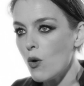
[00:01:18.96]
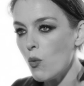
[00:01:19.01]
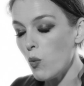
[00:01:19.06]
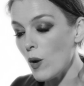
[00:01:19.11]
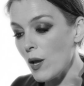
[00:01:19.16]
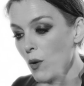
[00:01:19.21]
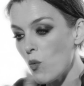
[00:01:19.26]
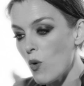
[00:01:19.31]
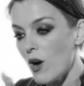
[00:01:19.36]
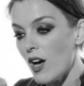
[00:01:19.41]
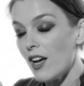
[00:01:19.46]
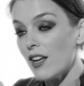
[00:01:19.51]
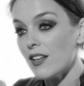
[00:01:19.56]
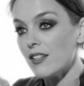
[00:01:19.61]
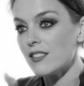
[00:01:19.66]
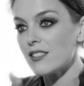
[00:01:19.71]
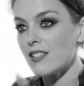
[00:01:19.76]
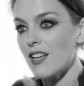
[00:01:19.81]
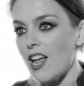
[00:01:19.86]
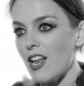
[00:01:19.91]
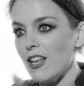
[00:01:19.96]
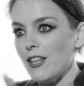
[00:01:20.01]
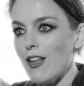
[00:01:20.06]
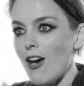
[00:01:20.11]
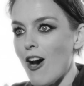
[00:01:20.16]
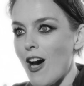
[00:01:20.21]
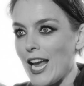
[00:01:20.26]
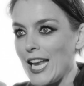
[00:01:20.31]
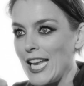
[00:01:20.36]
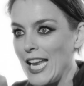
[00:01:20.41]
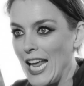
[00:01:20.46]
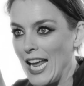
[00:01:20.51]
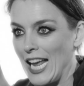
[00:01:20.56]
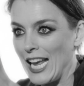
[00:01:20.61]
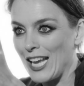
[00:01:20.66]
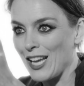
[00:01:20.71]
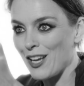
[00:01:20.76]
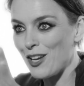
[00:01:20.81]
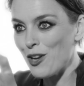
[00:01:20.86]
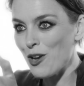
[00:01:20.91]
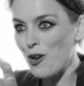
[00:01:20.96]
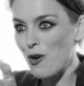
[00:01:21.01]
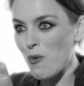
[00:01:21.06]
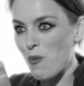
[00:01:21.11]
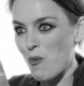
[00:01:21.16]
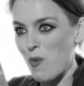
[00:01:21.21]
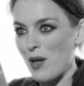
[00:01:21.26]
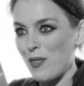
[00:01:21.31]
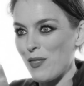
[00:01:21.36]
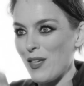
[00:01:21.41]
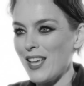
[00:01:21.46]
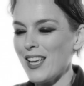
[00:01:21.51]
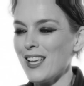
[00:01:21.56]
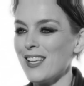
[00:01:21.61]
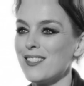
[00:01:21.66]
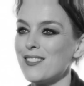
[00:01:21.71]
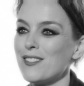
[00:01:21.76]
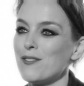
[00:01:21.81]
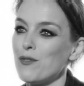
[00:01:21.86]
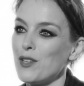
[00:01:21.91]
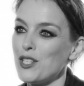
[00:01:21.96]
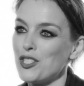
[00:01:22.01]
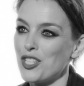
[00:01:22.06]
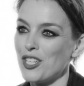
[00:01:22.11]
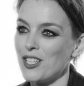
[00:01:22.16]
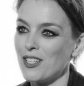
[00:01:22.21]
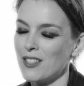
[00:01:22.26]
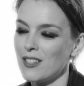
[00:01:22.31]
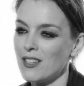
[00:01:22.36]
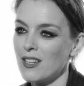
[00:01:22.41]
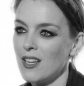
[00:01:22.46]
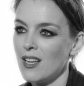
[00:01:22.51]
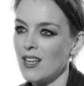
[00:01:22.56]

we weren't aligning with his vision.